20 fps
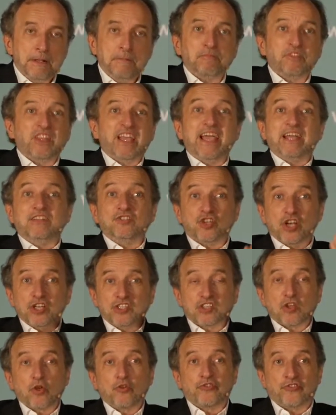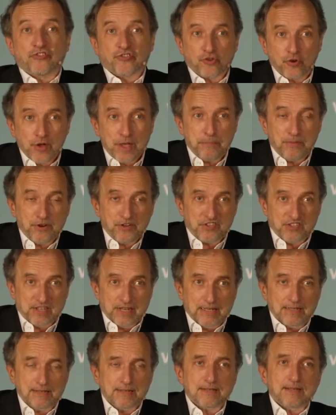And just
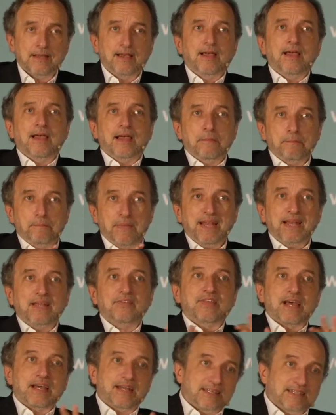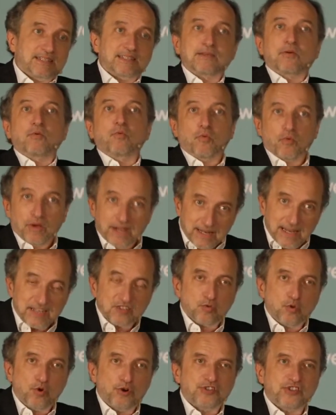3% believe that it has
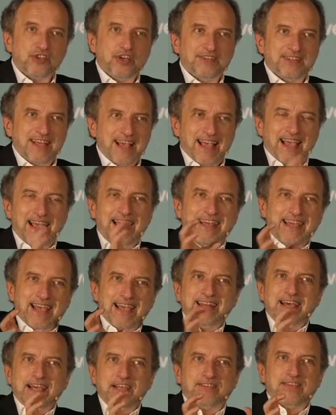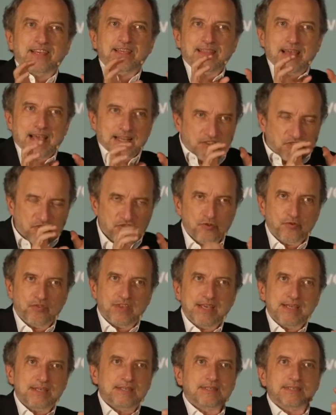worsened. And I think that through
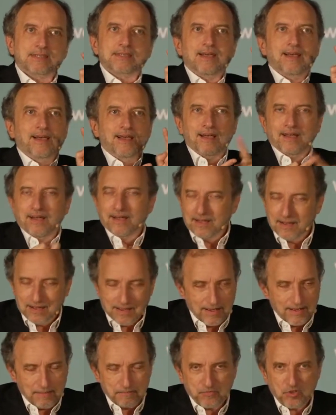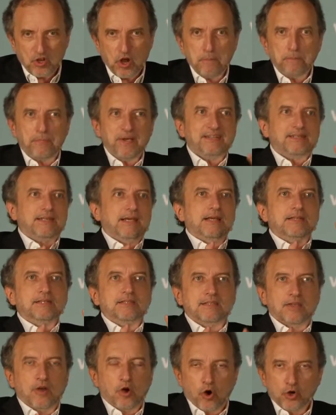this
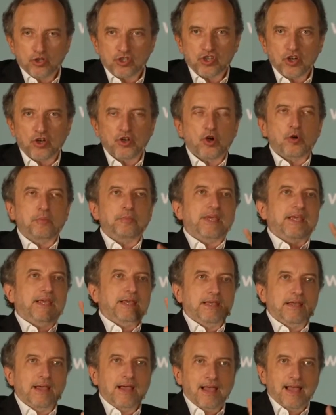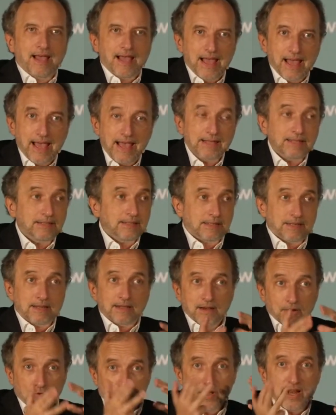competence, autonomy, and
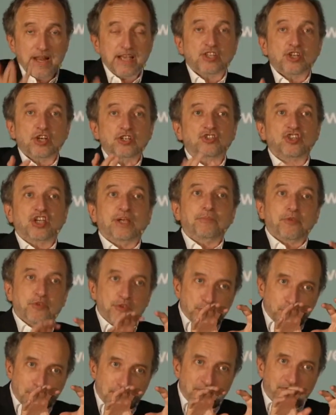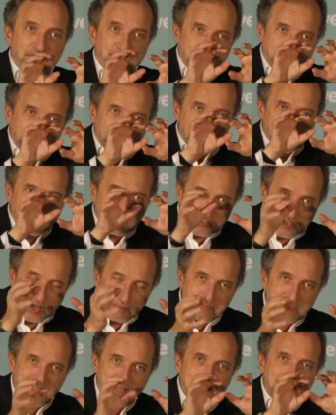relationship, you have
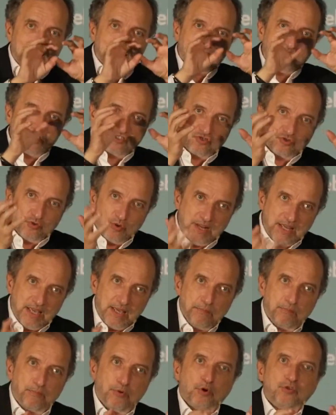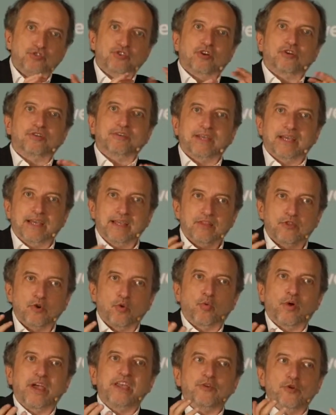something that is really important in the
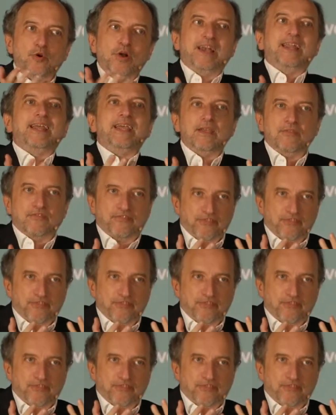way you live